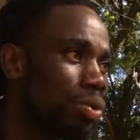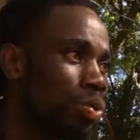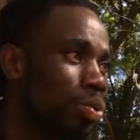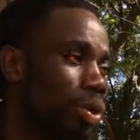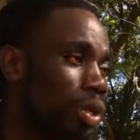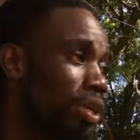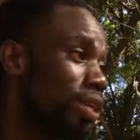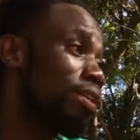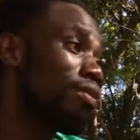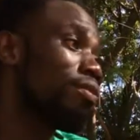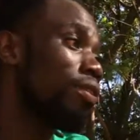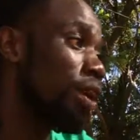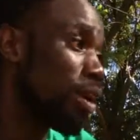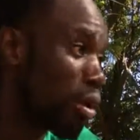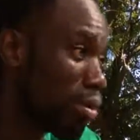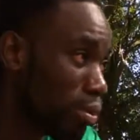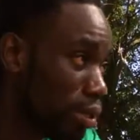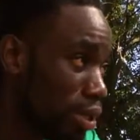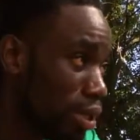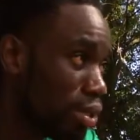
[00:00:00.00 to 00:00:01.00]
we give
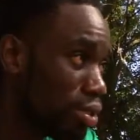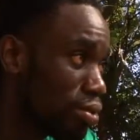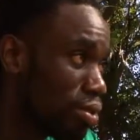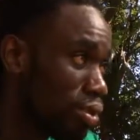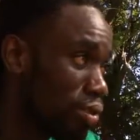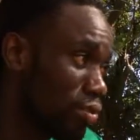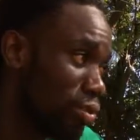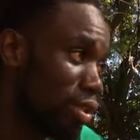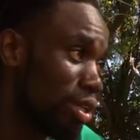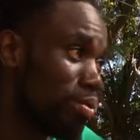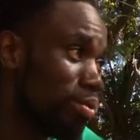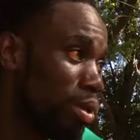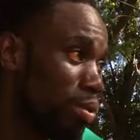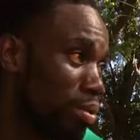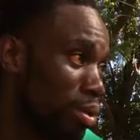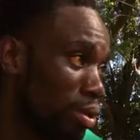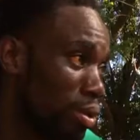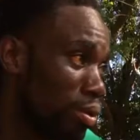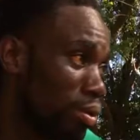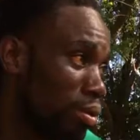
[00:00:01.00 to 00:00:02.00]
accommodation for the
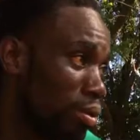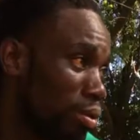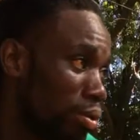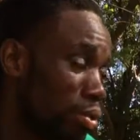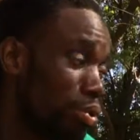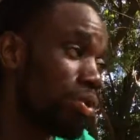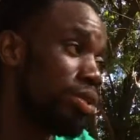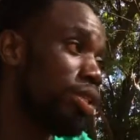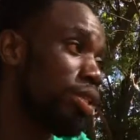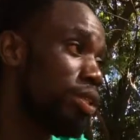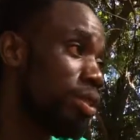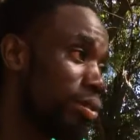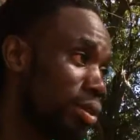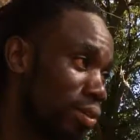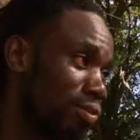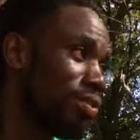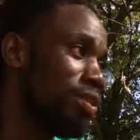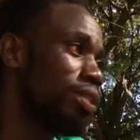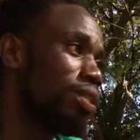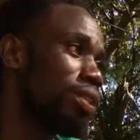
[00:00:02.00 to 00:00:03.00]
people who did the
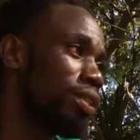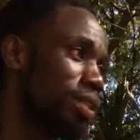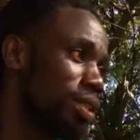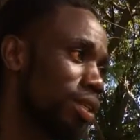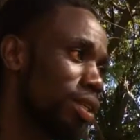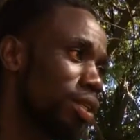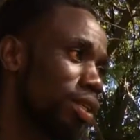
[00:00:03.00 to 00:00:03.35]
rafting.